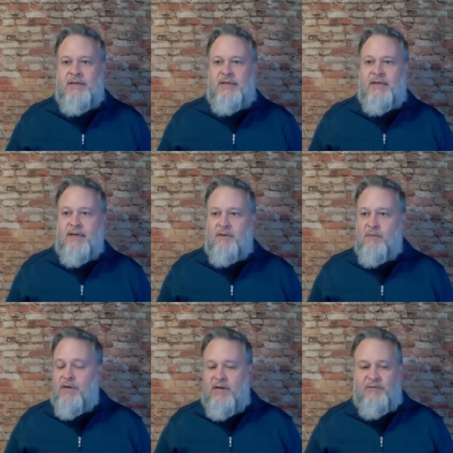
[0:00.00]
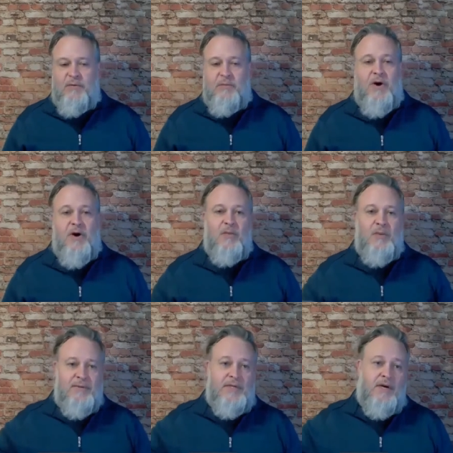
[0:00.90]
Uh, working from home, we
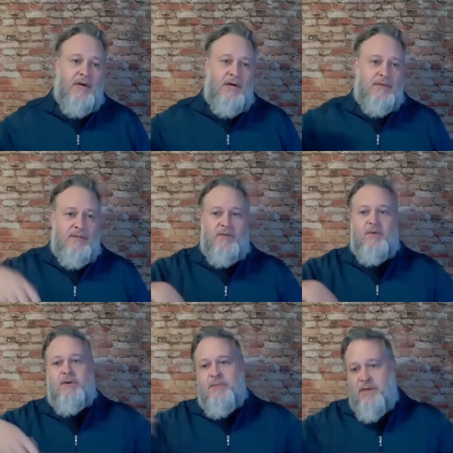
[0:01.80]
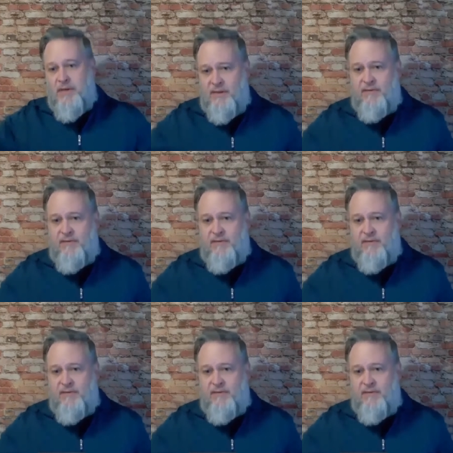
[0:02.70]
have the dogs, the doorbells,